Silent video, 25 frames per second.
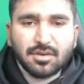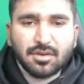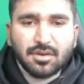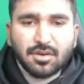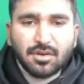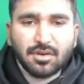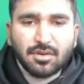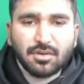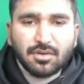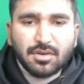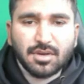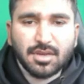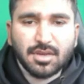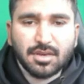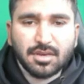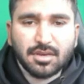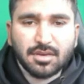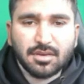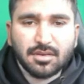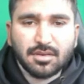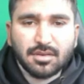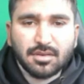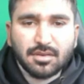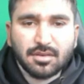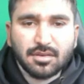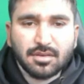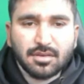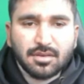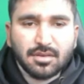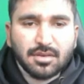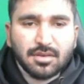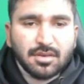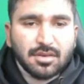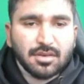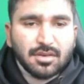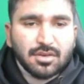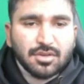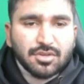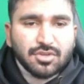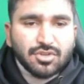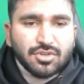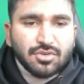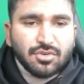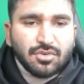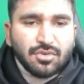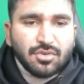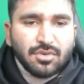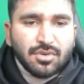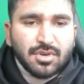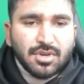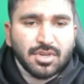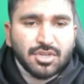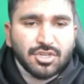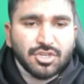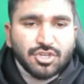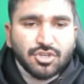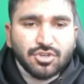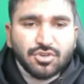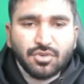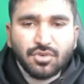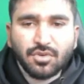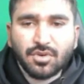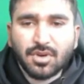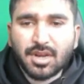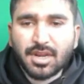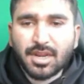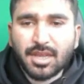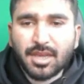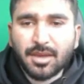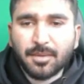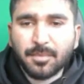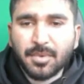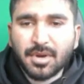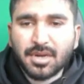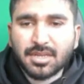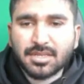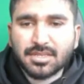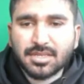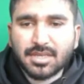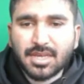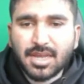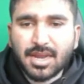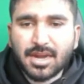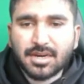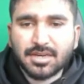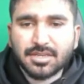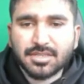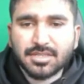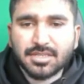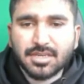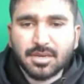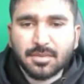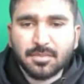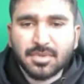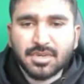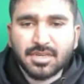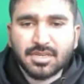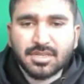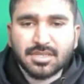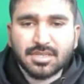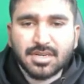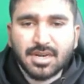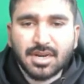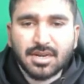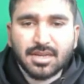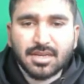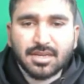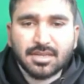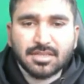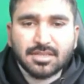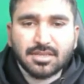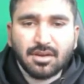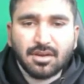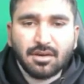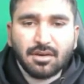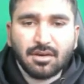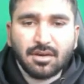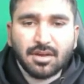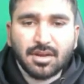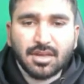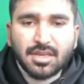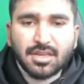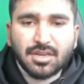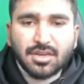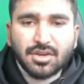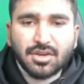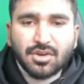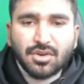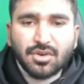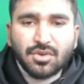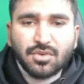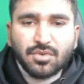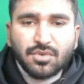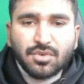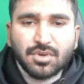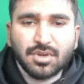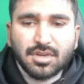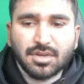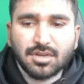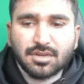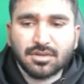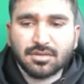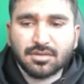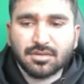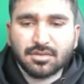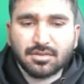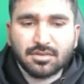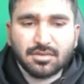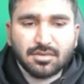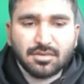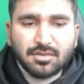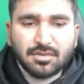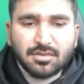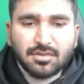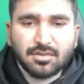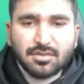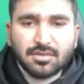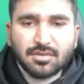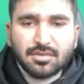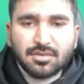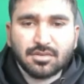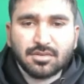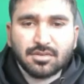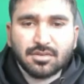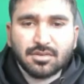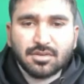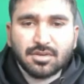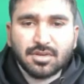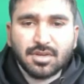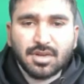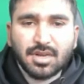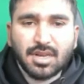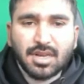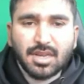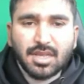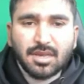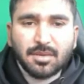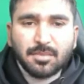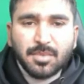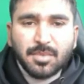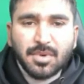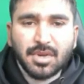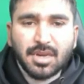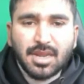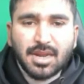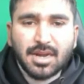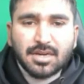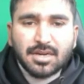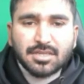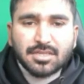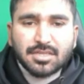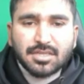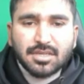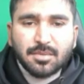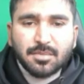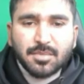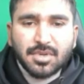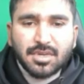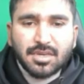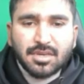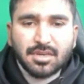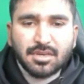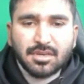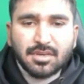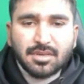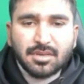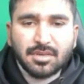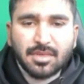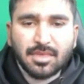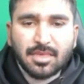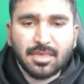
Okay. So ensure labels and summary statics are included. Label and summary.